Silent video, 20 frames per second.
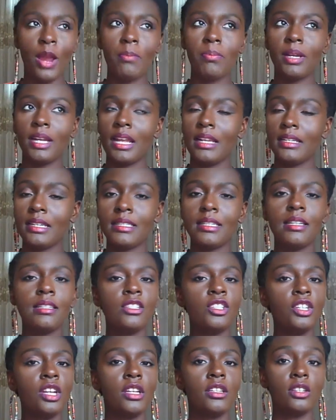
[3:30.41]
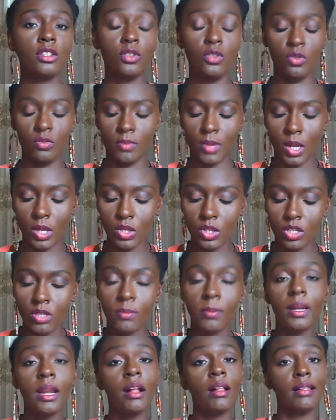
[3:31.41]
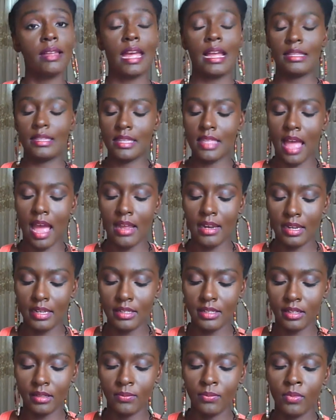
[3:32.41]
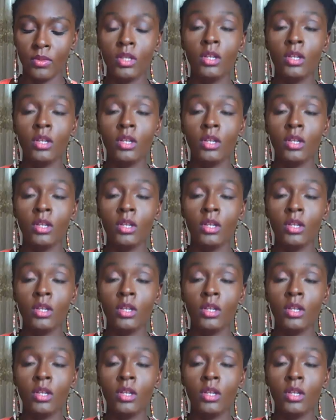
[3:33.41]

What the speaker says: but it doesn't change it too much, but I'll get to that later.